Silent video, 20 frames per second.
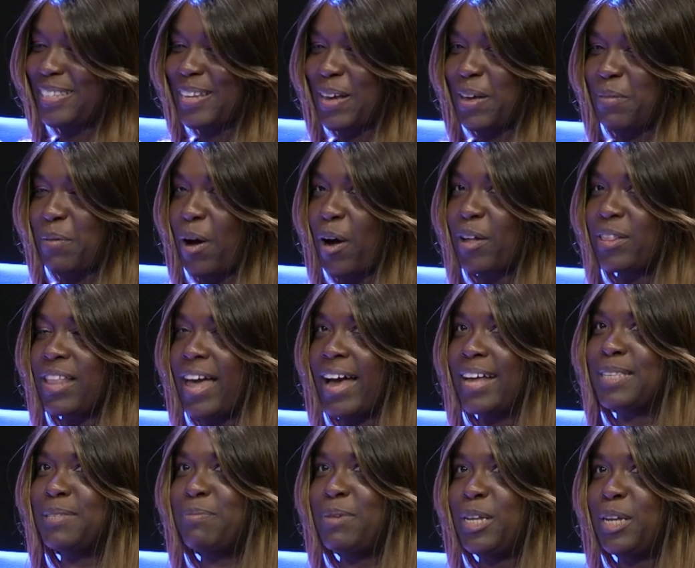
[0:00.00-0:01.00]
um, our
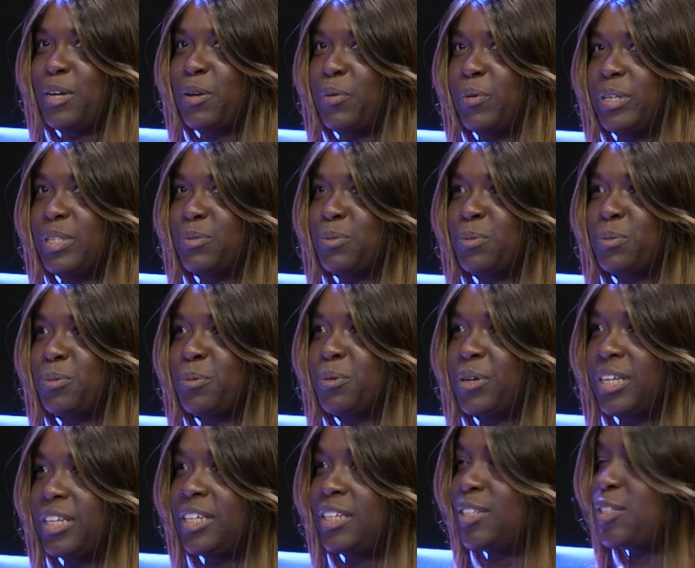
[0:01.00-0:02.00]
last meeting was
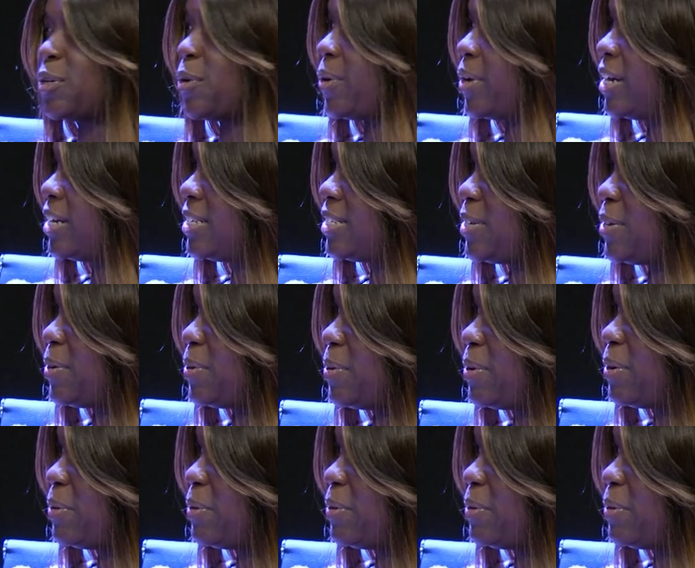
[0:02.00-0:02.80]
really short too.